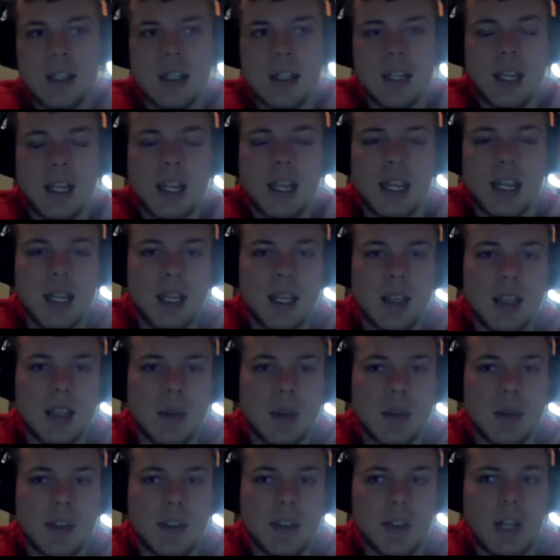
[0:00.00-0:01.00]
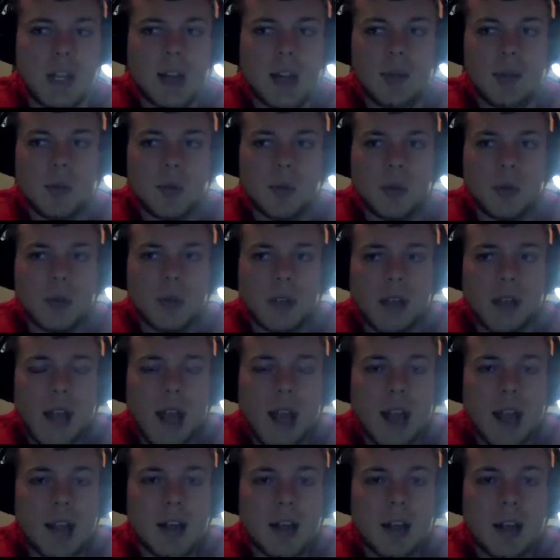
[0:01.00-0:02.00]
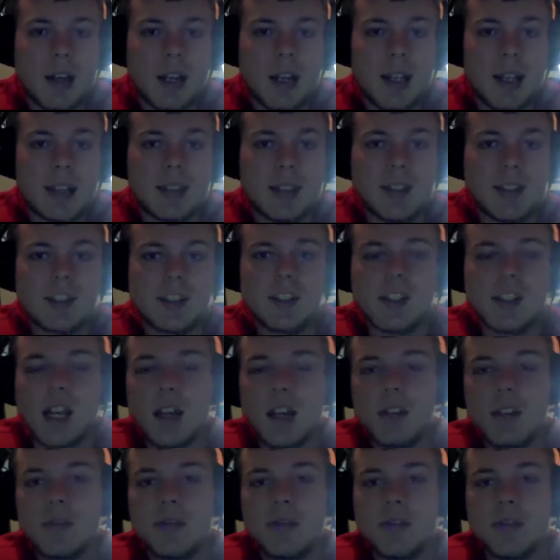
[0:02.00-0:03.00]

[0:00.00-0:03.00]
and there was a lot more higher end stuff.